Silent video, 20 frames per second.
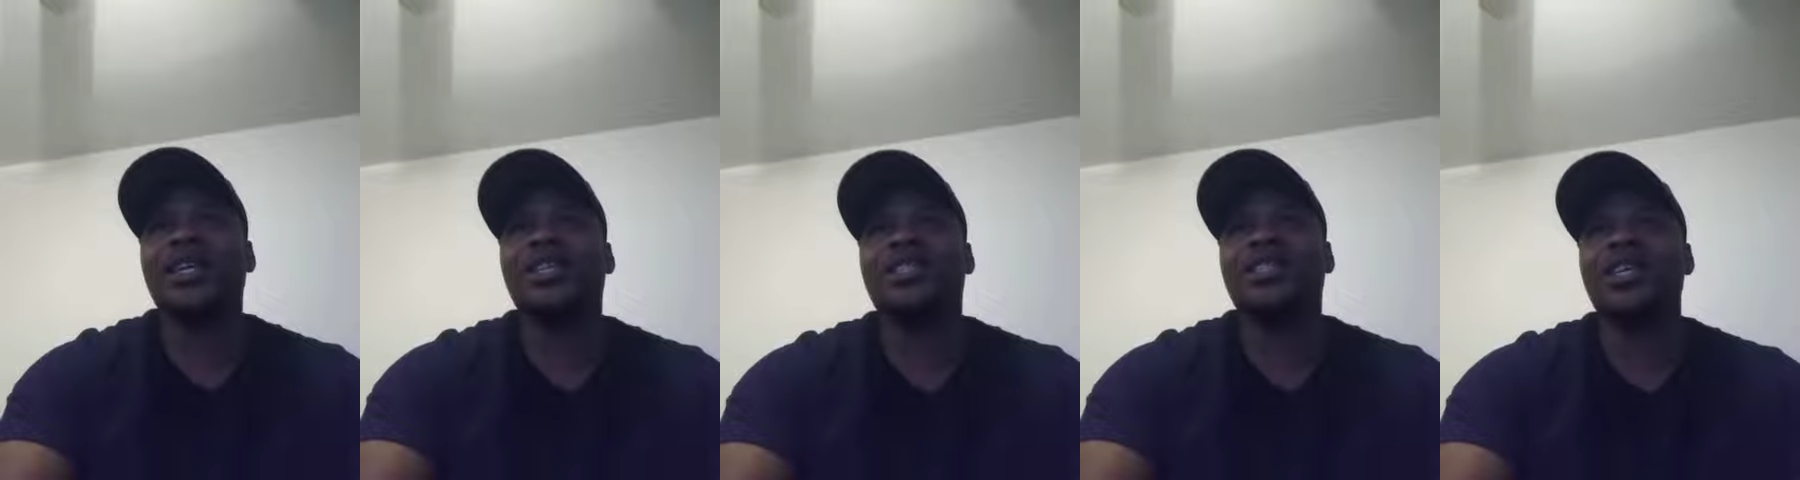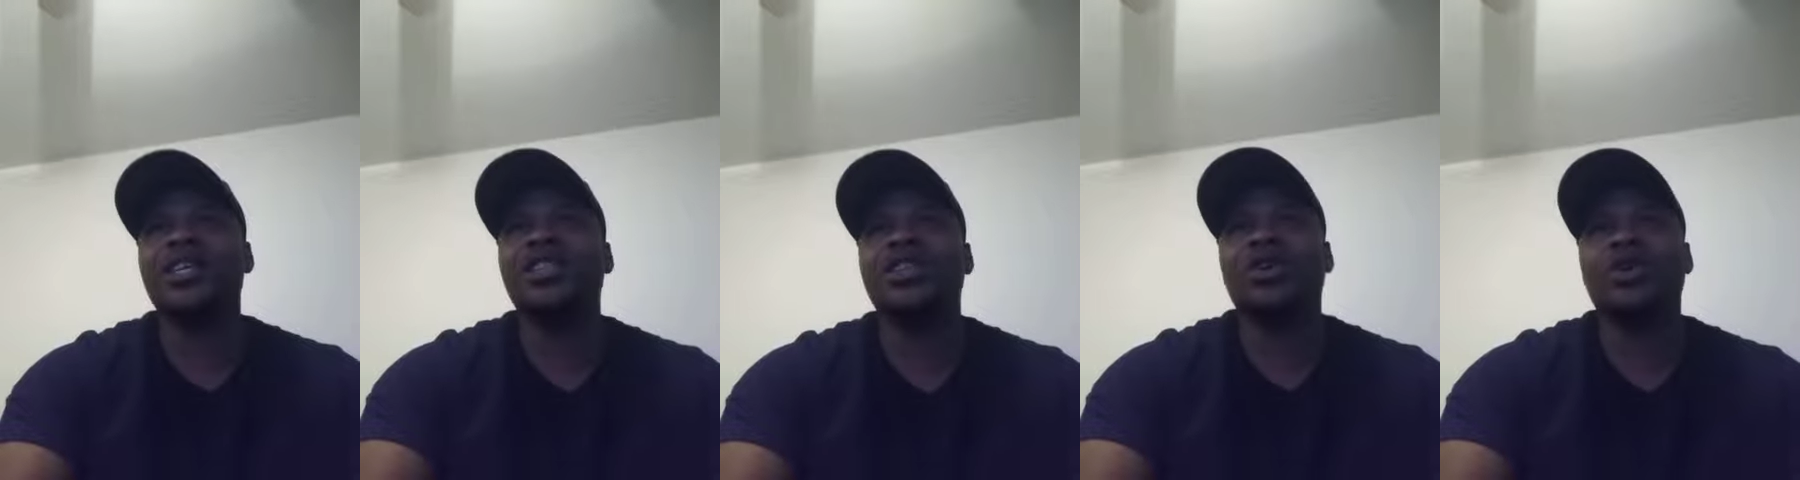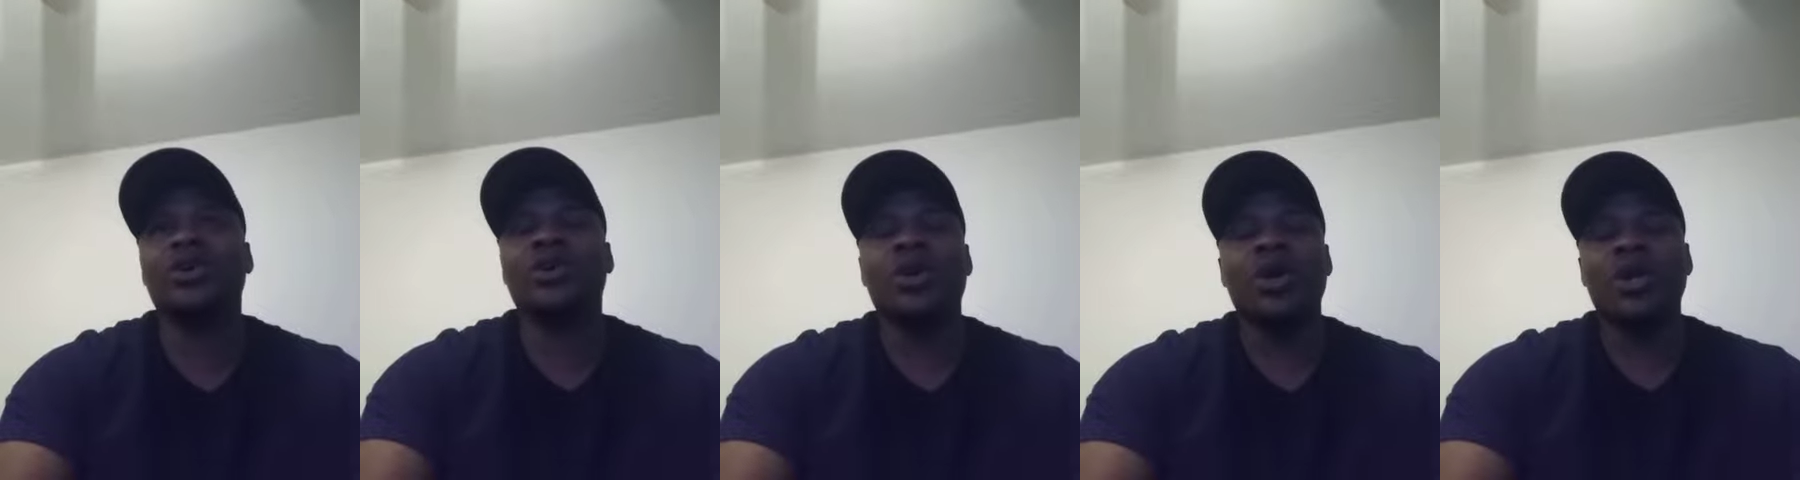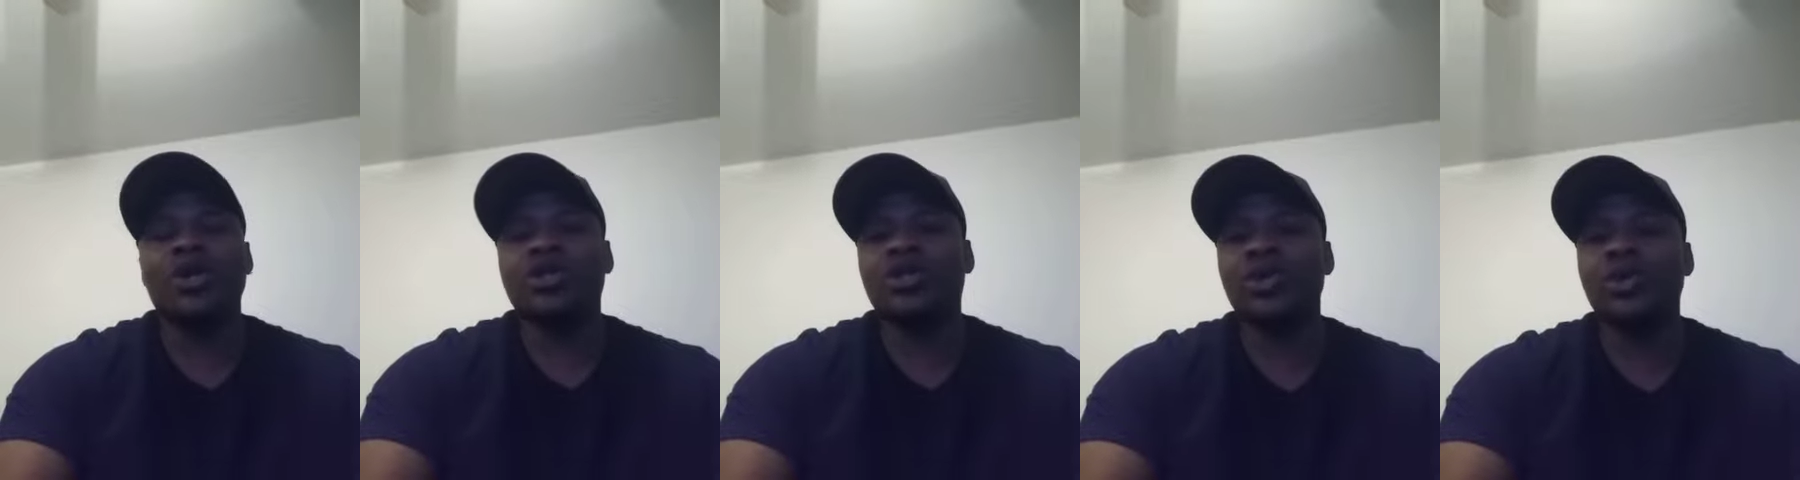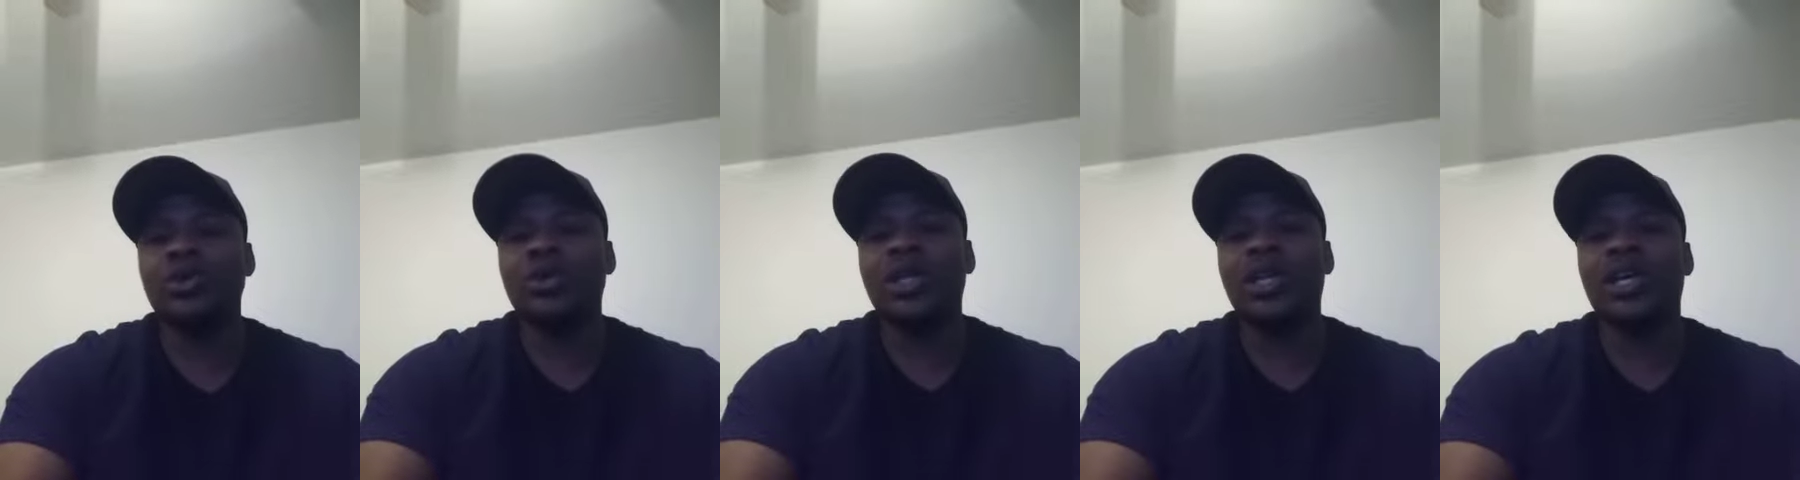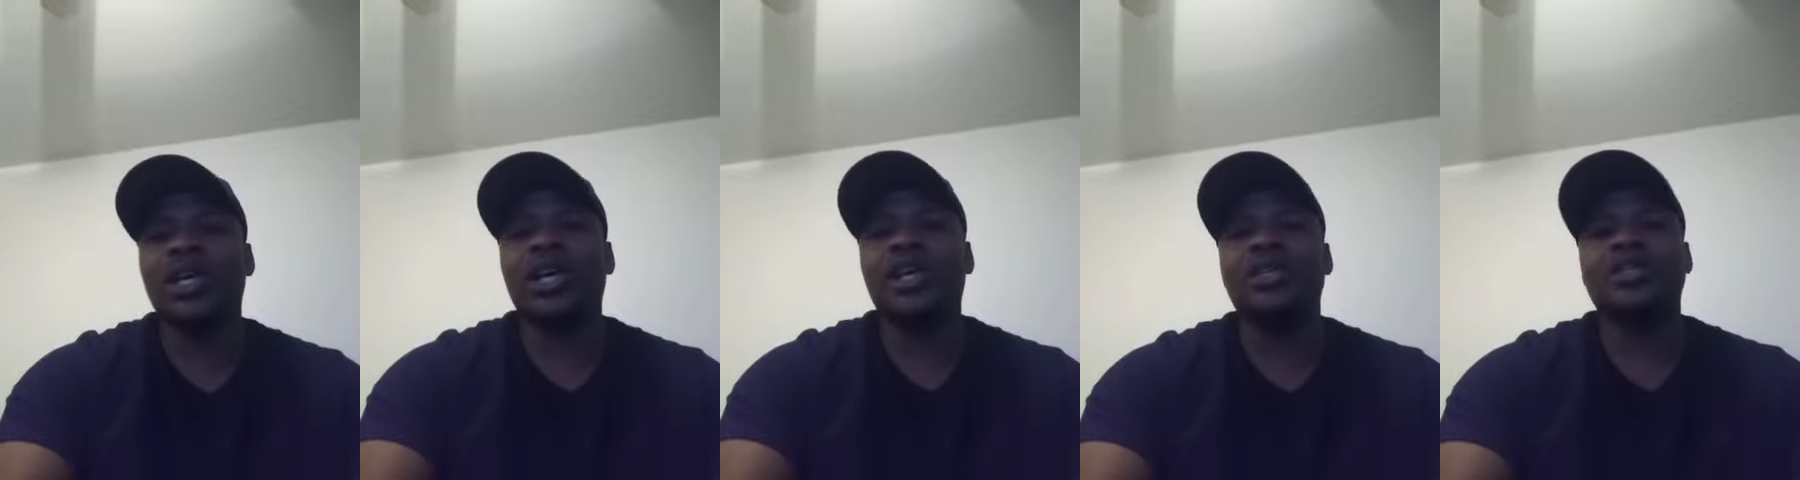it's either two
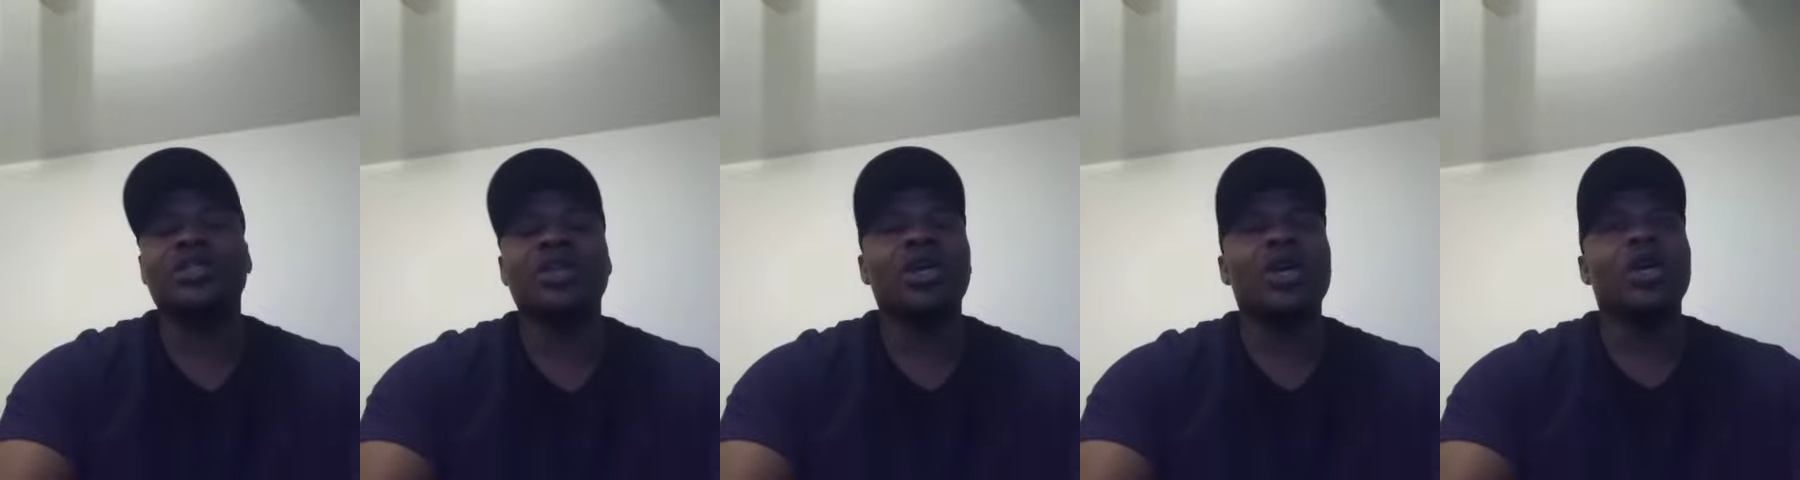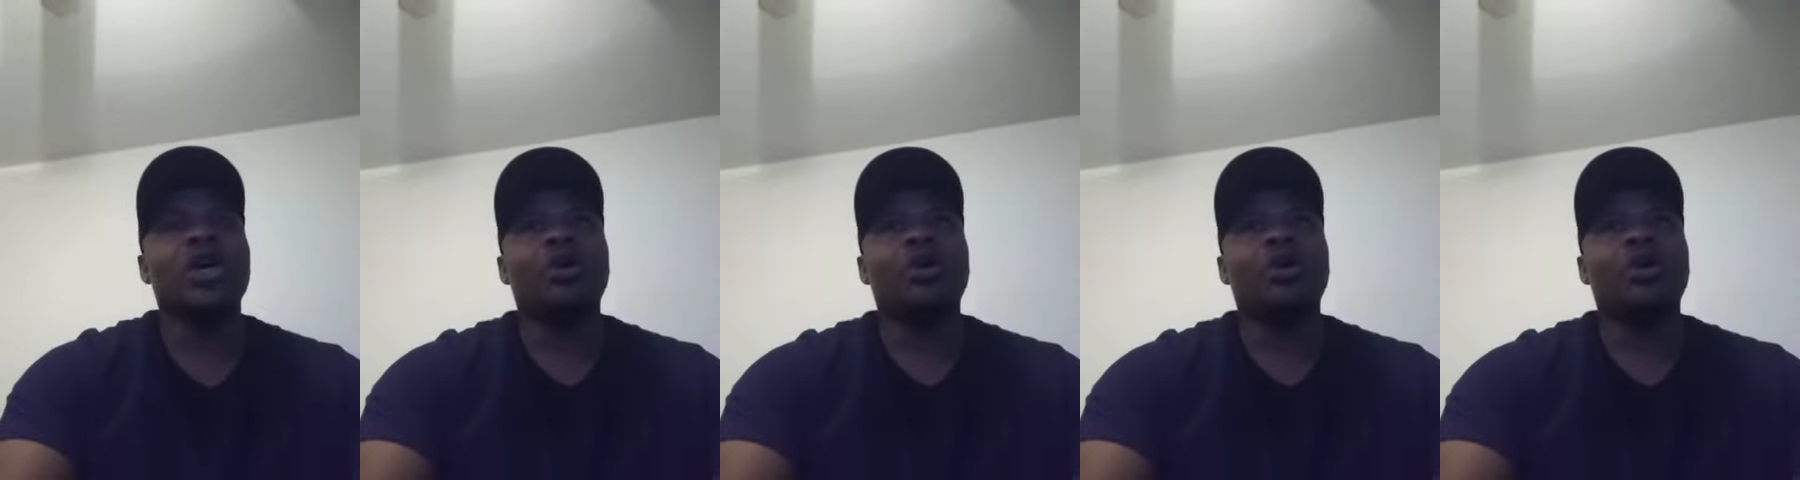things.